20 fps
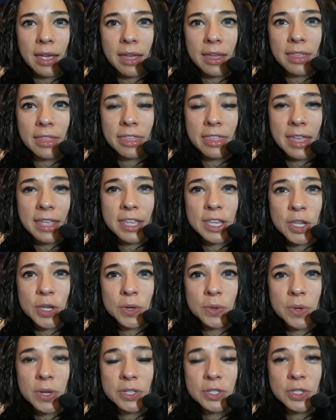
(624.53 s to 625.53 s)
Thank
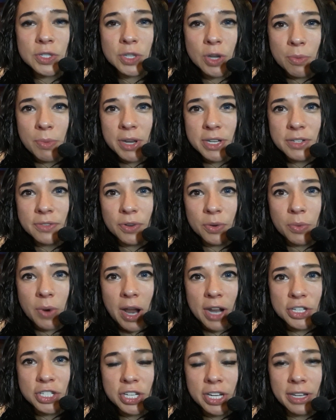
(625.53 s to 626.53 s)
you so much for
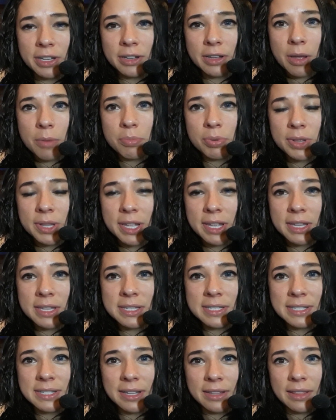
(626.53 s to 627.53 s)
watching.
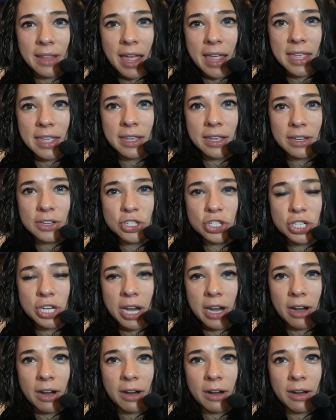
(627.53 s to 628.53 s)
Please like,
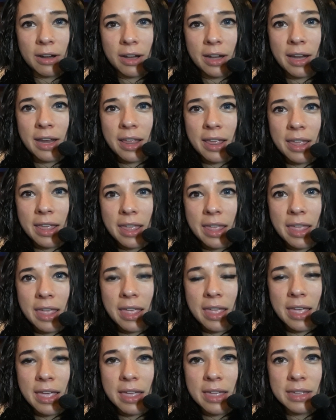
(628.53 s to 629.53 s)
share,
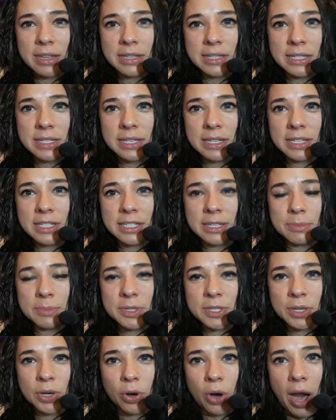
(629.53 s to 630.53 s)
and
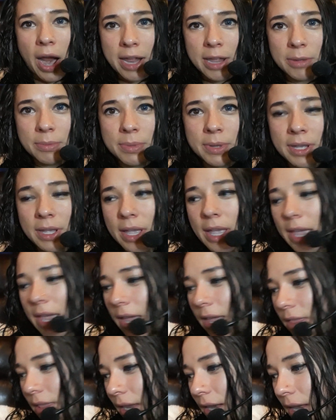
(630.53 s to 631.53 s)
subscribe.
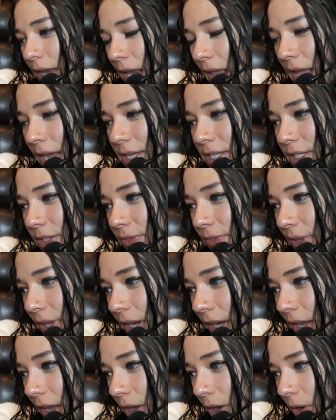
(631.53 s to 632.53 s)
In the next
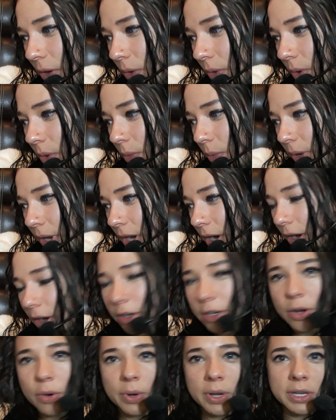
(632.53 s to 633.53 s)
video, we are
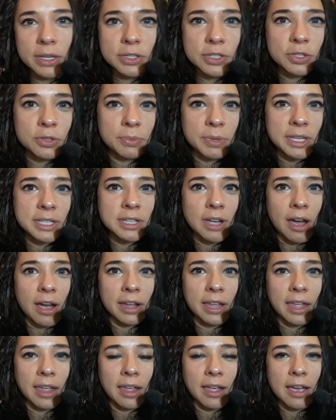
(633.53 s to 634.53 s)
going to be
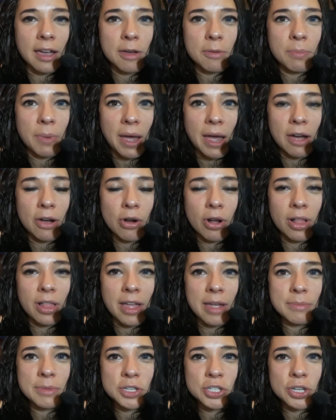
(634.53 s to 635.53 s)
talking about
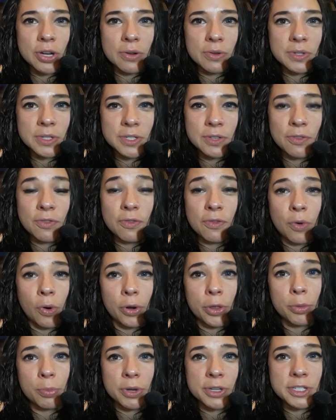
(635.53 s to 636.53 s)
Kleim Jones'
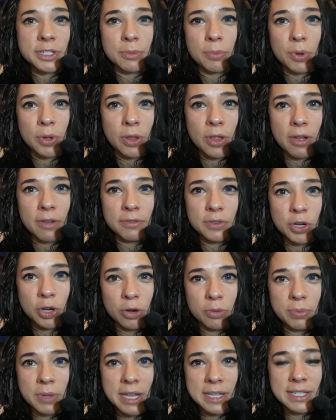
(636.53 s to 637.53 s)
fourth principle of
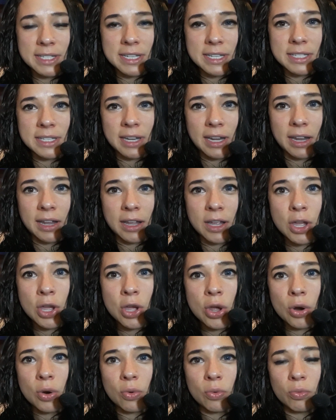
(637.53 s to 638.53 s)
neuroplasticity:
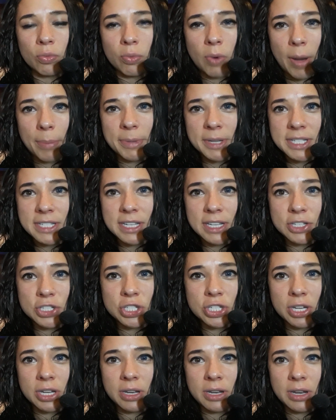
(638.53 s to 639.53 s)

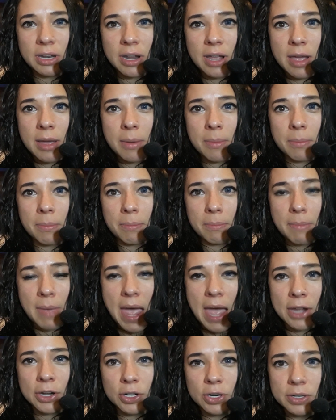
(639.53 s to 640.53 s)
repetition
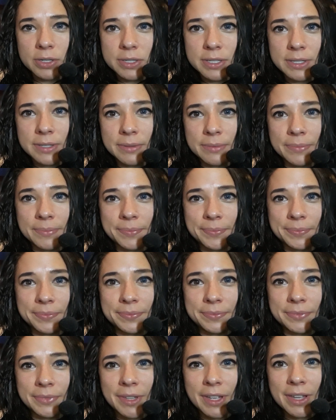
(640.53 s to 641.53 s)
matters.
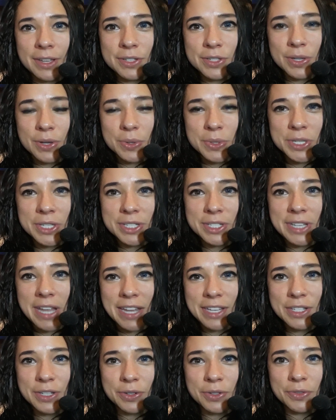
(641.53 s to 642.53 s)
So
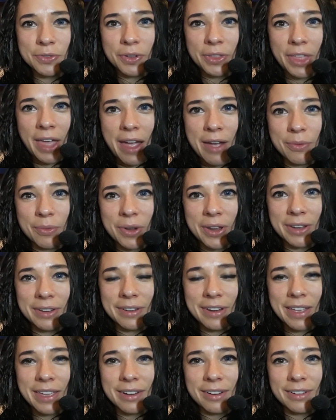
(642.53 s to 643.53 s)
stay tuned for that
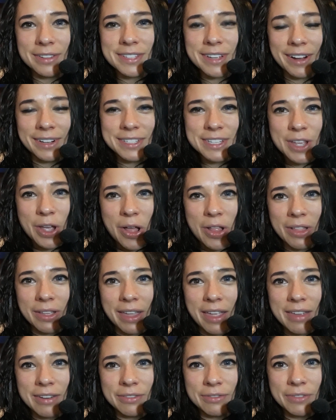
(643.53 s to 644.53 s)
one, and I'll talk to y'all
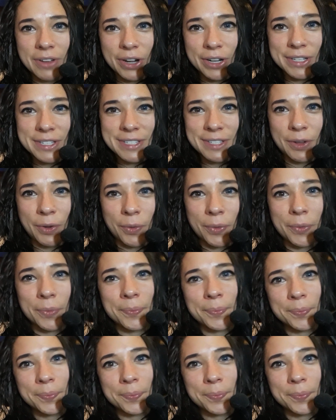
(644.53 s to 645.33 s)
again very soon.